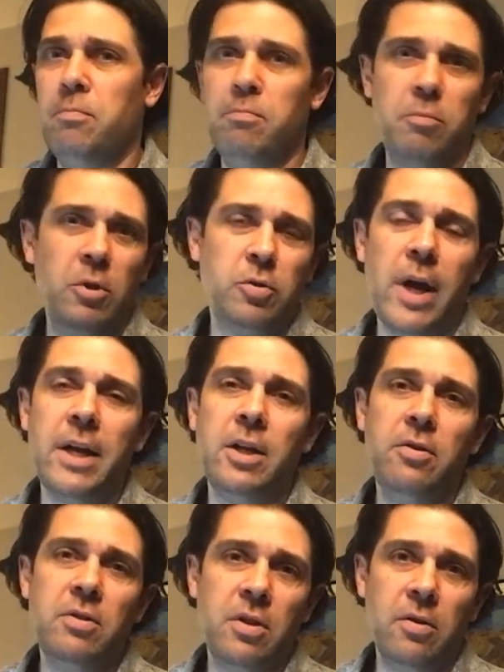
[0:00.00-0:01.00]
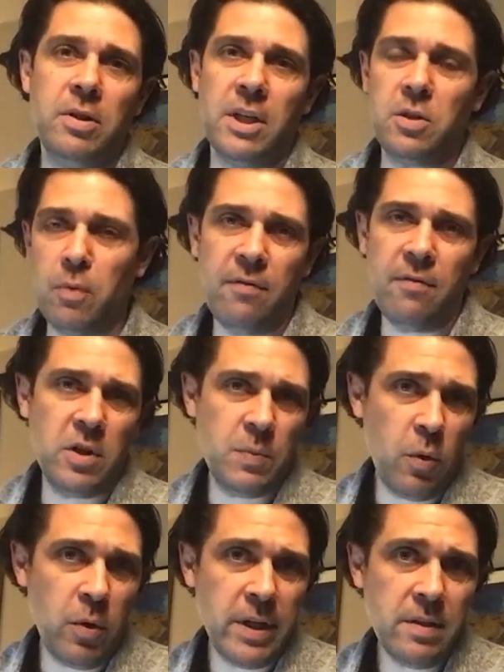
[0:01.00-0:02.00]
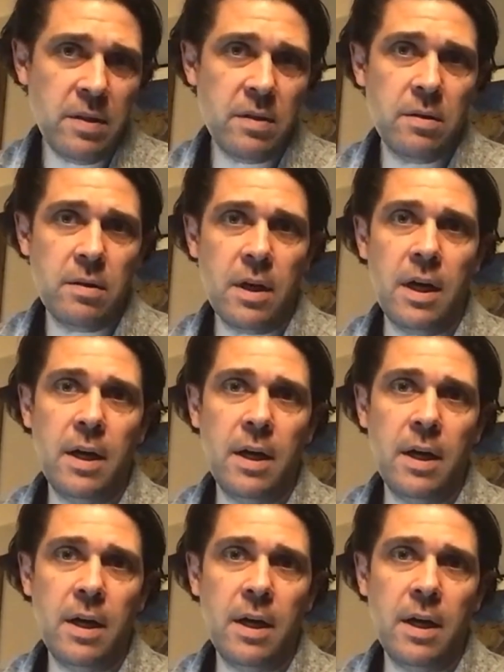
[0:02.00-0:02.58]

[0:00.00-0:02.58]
we'll try to use those as reference points